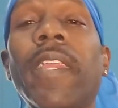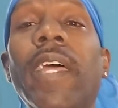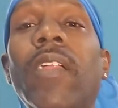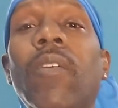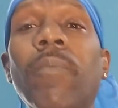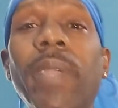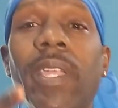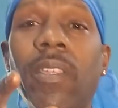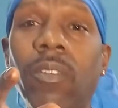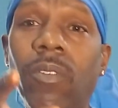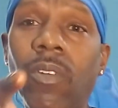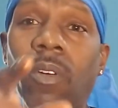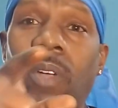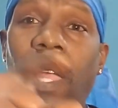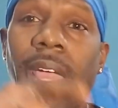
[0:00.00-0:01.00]
They don't mean you
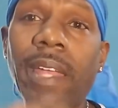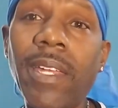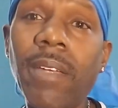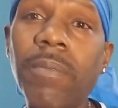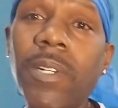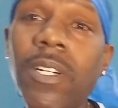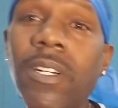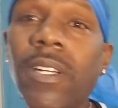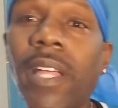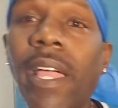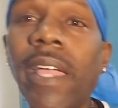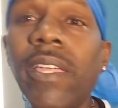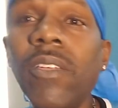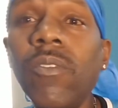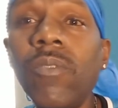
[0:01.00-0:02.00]
no goddamn good,
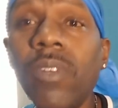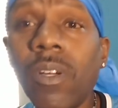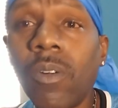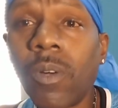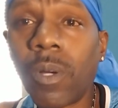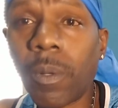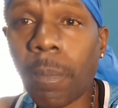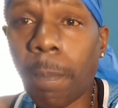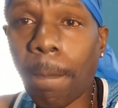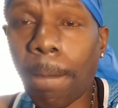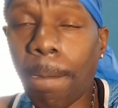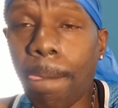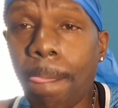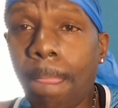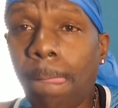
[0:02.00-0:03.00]
and you know
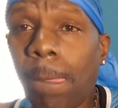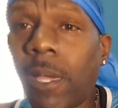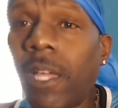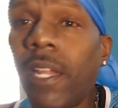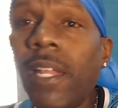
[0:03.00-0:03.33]
it.